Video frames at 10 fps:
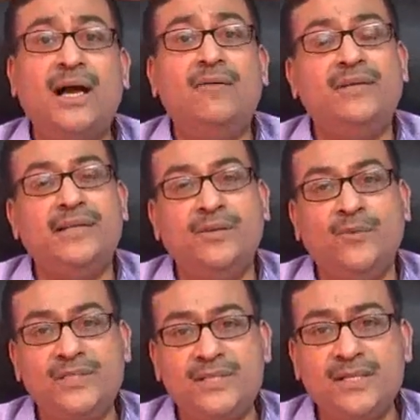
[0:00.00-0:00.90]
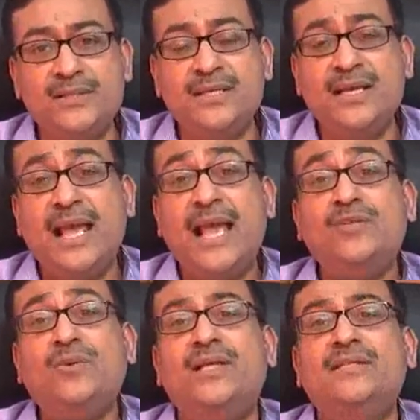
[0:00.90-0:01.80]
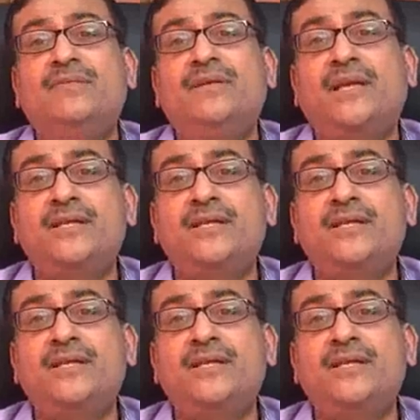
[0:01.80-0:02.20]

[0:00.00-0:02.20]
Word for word: our investors, as well as our